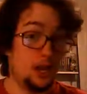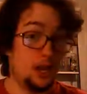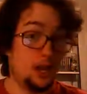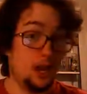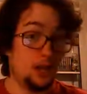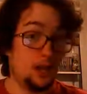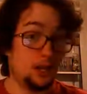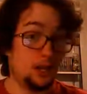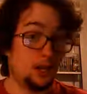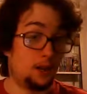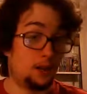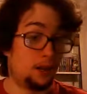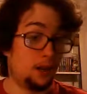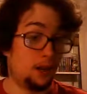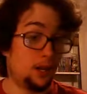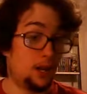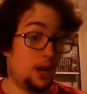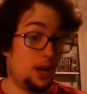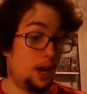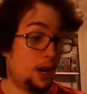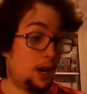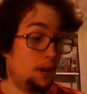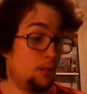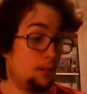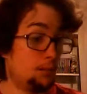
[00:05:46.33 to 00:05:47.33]
And
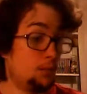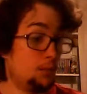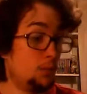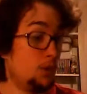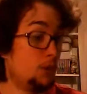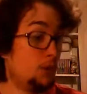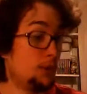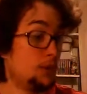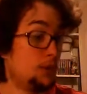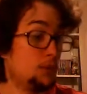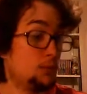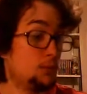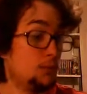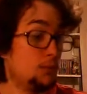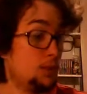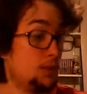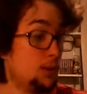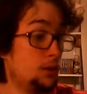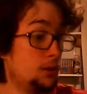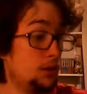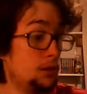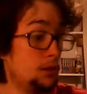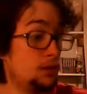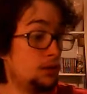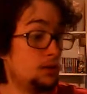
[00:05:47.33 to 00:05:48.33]
uh, one reason we're
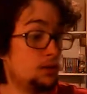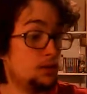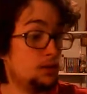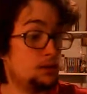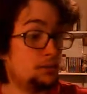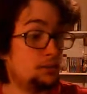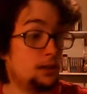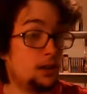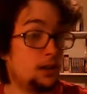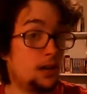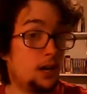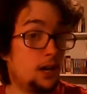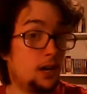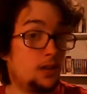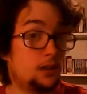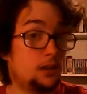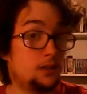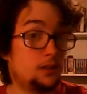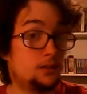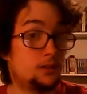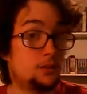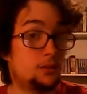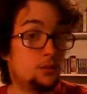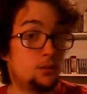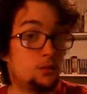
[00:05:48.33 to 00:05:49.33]
doing this is
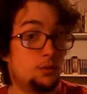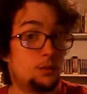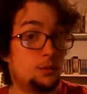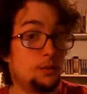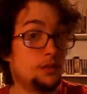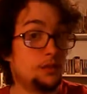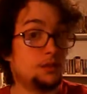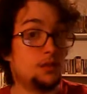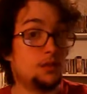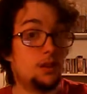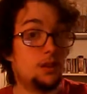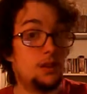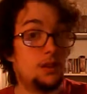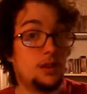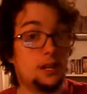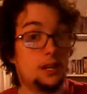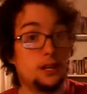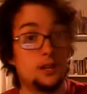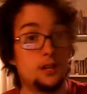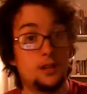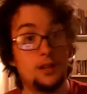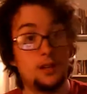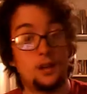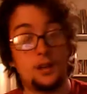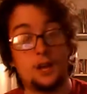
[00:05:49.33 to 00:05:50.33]
because
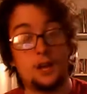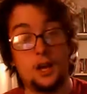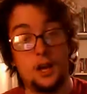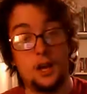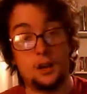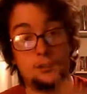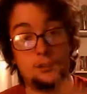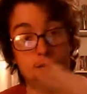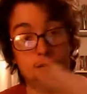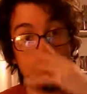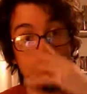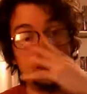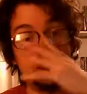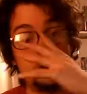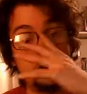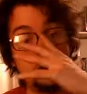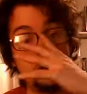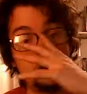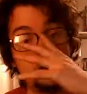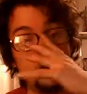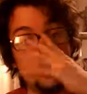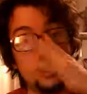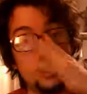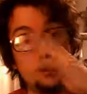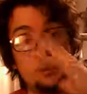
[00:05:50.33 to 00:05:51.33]
recently, um,
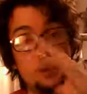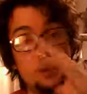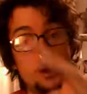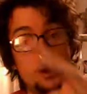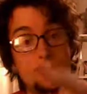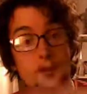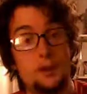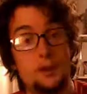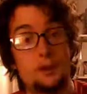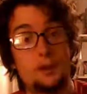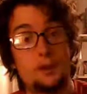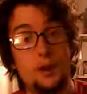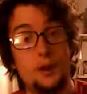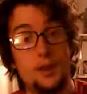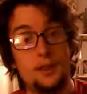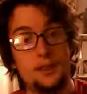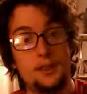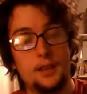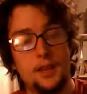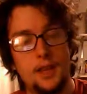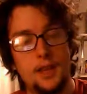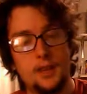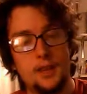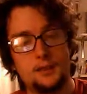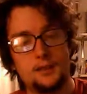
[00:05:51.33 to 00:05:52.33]
CD Projekt Red,
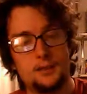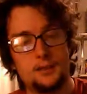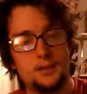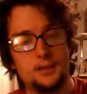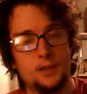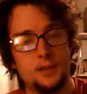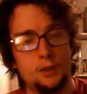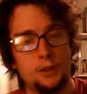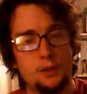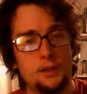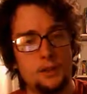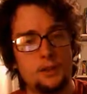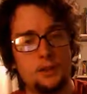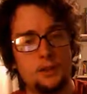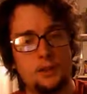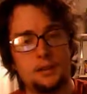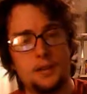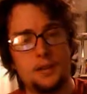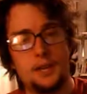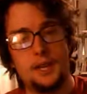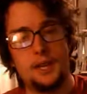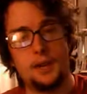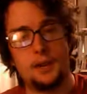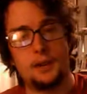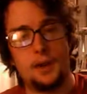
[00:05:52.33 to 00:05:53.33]
the guys who did the Witcher
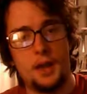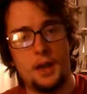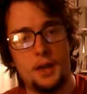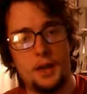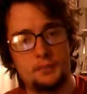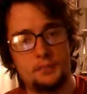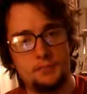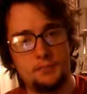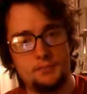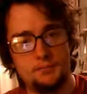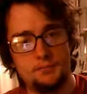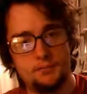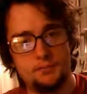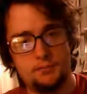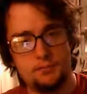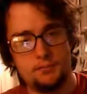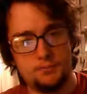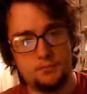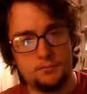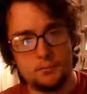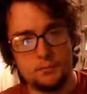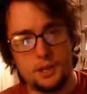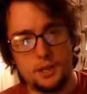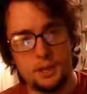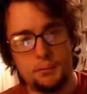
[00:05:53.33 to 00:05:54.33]
video game
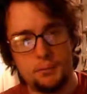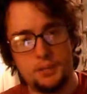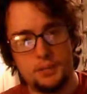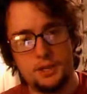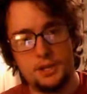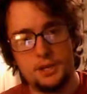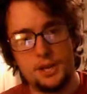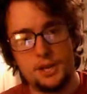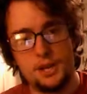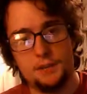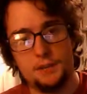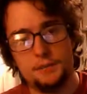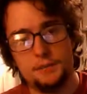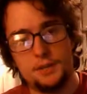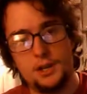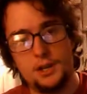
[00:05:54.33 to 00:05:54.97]
RPG,